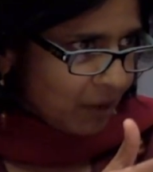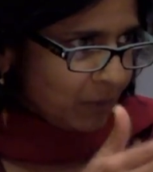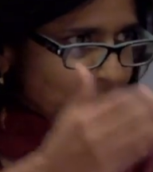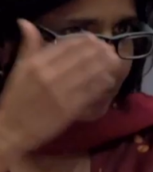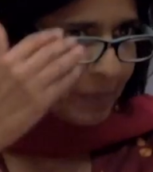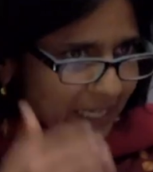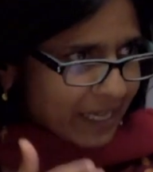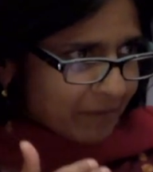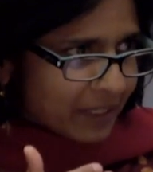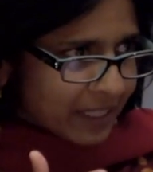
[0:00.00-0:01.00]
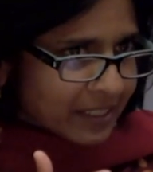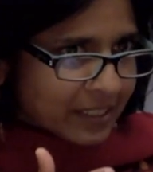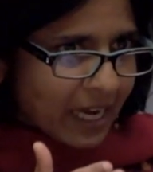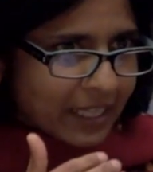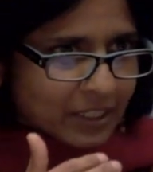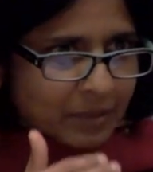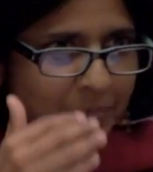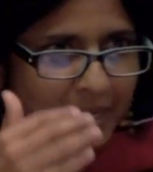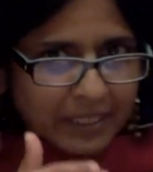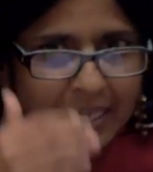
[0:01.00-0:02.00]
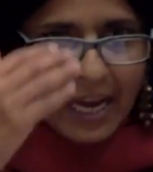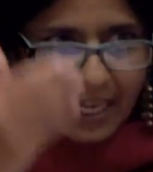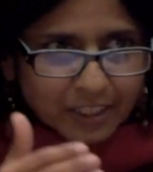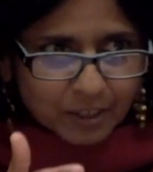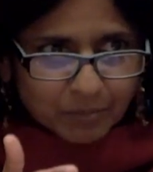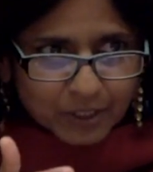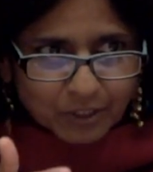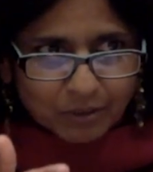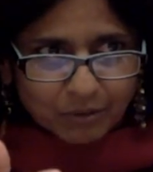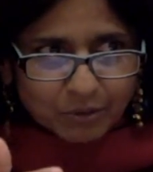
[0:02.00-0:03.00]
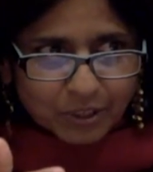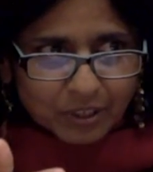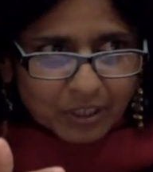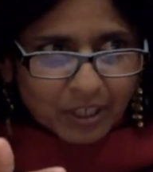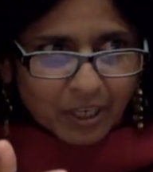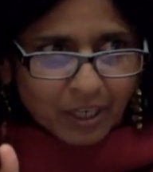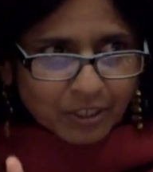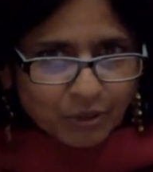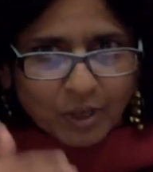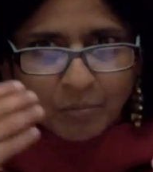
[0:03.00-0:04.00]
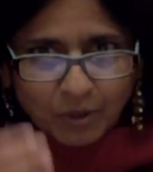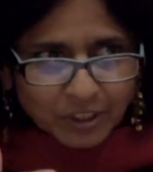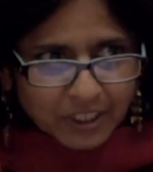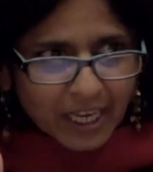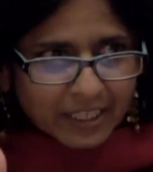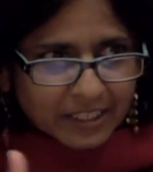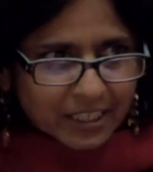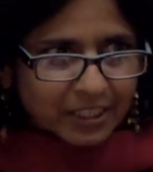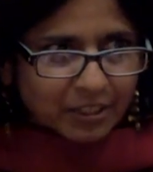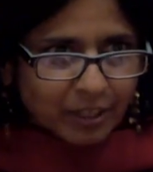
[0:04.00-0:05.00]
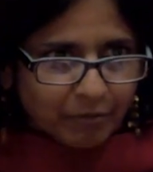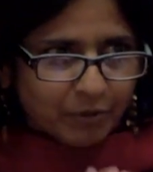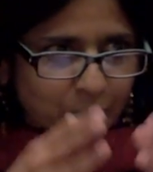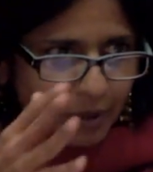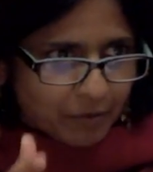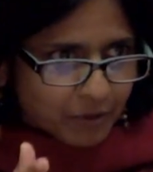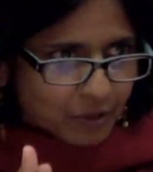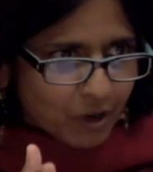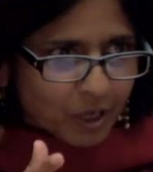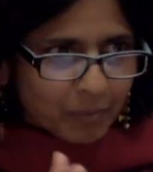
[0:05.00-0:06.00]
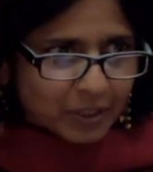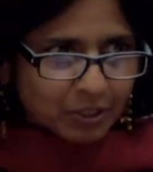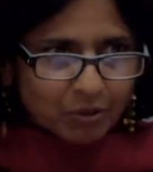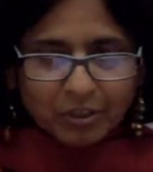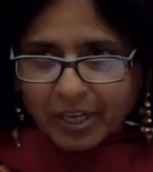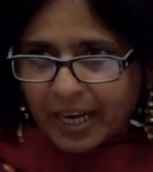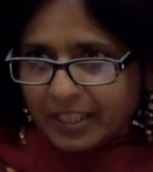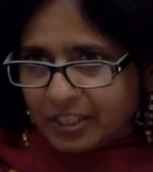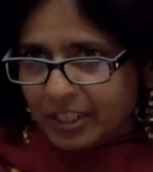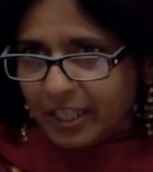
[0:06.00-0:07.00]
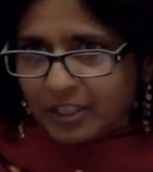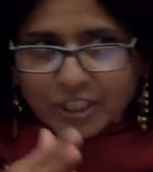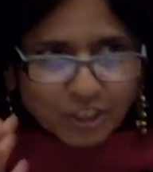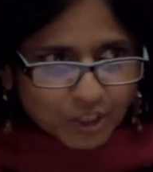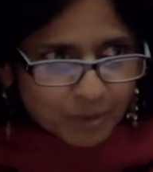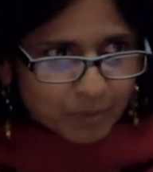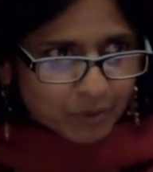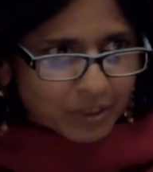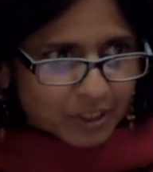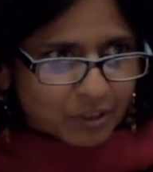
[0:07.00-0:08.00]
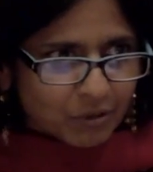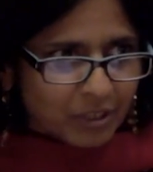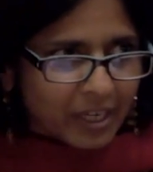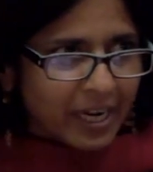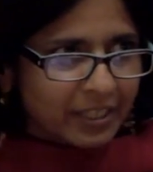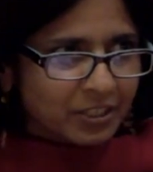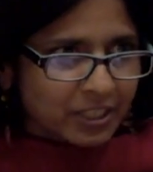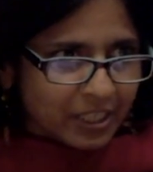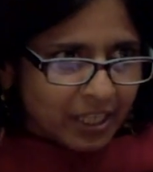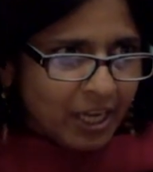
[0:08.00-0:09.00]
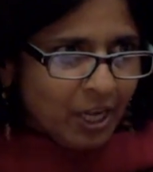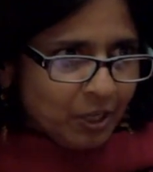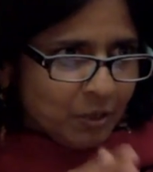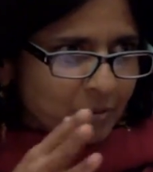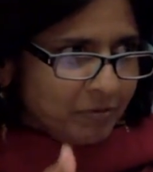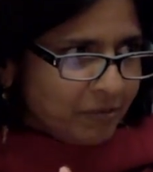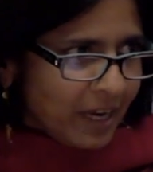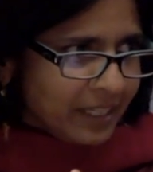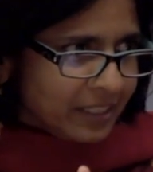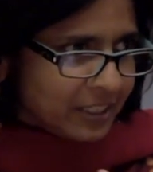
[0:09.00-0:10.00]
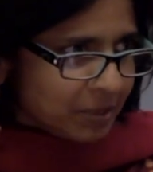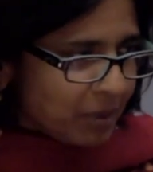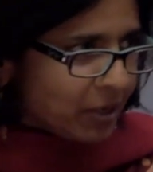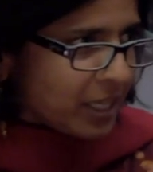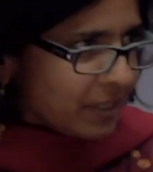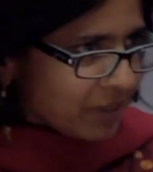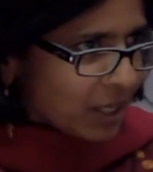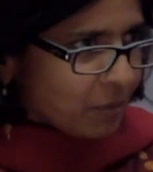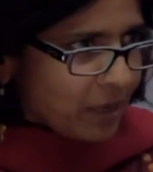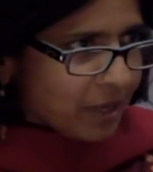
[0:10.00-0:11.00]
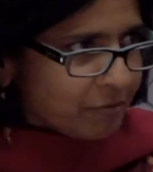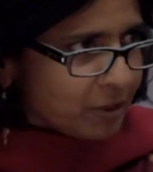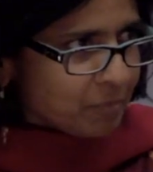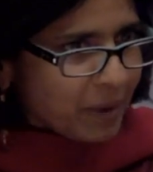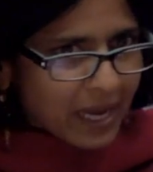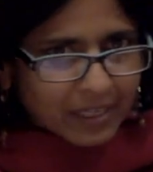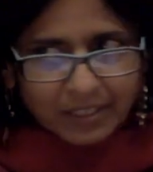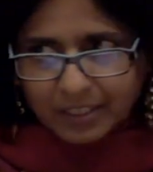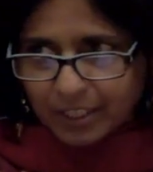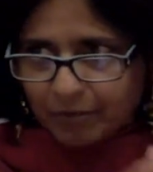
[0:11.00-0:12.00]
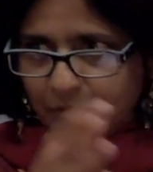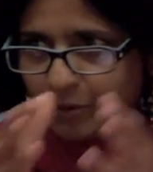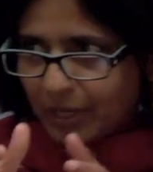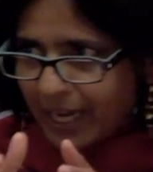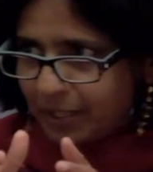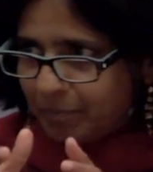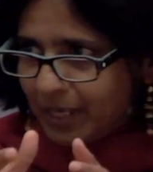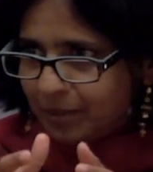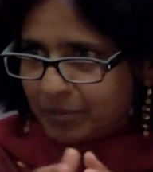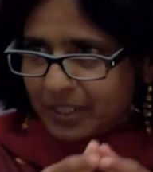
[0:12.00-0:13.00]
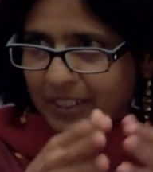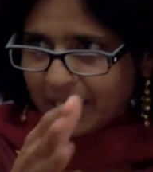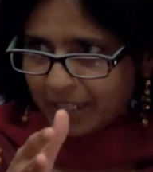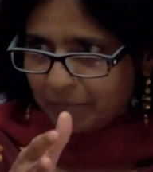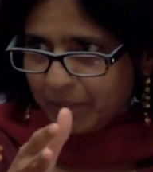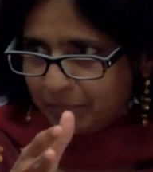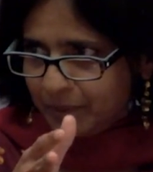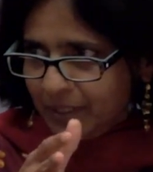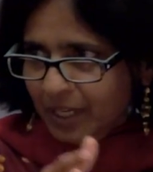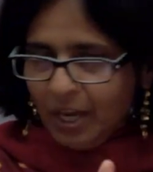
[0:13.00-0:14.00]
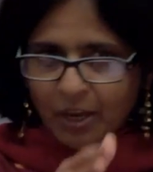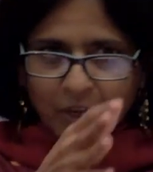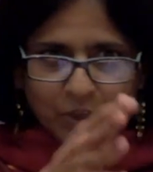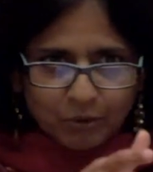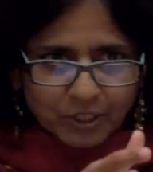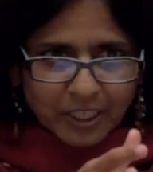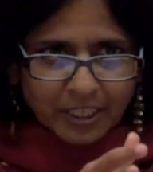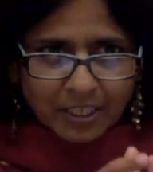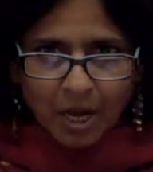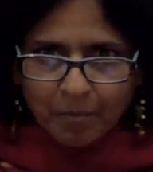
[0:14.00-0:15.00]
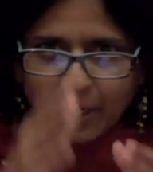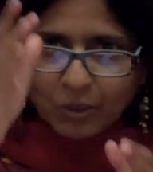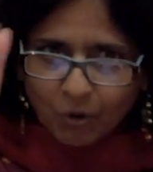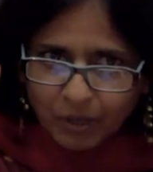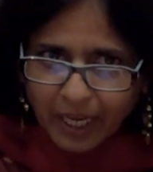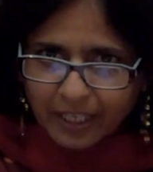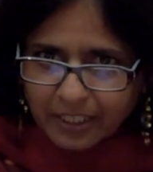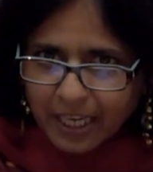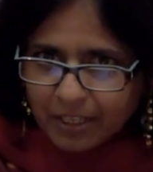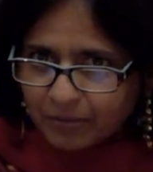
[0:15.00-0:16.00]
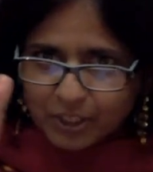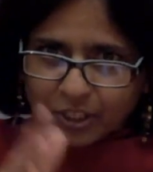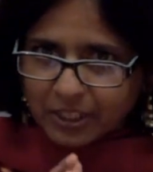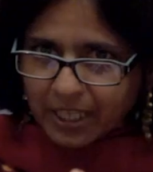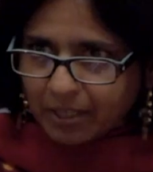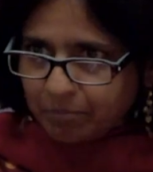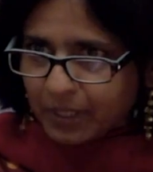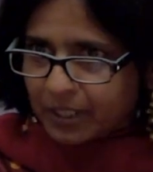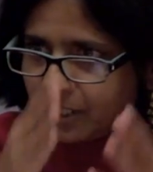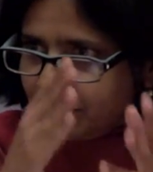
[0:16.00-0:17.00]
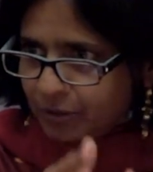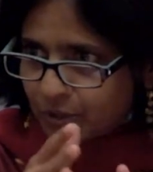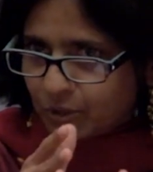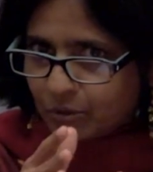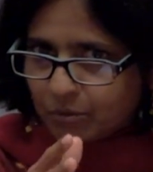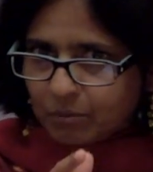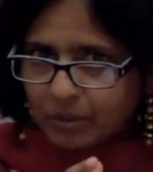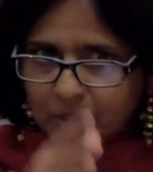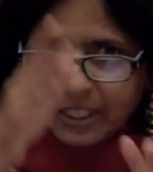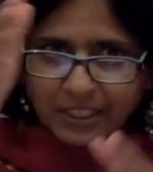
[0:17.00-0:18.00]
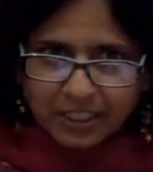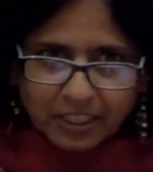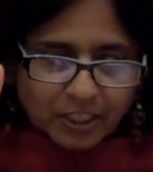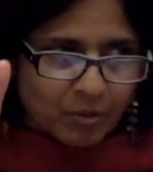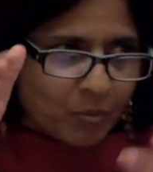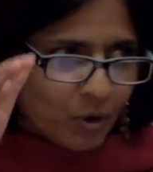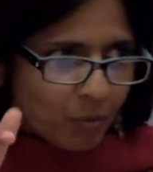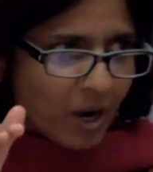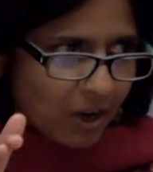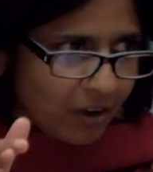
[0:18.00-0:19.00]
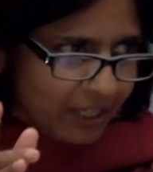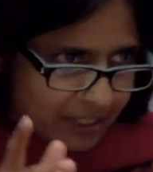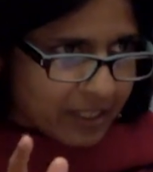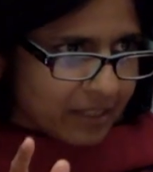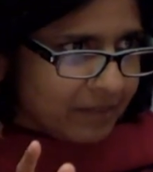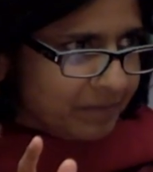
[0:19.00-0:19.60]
We don't believe in it as being the ultimate solution. So in most cases, if you talk about solar energy and distributed solar energy, you will find it's about giving away a few panels and a few light bulbs and telling people, use it, but don't get a television set, because if you do, this system won't work on it.